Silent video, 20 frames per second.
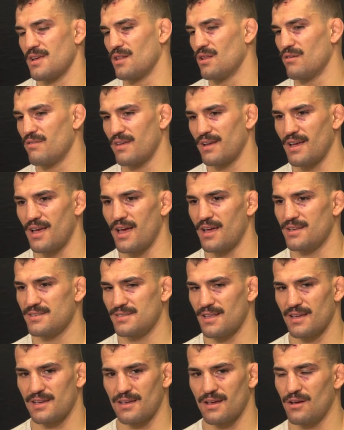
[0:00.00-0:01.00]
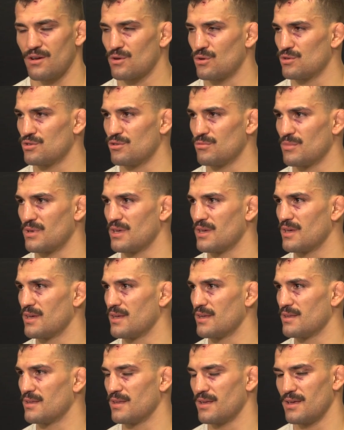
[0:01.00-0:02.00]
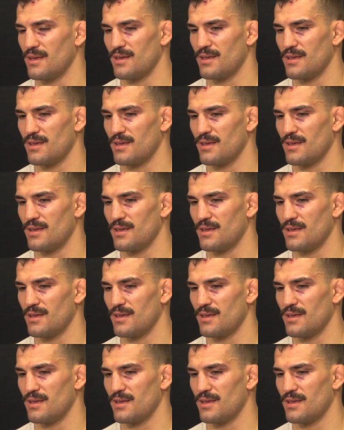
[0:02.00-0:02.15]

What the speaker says: I love that guy. He's like an uncle to me, and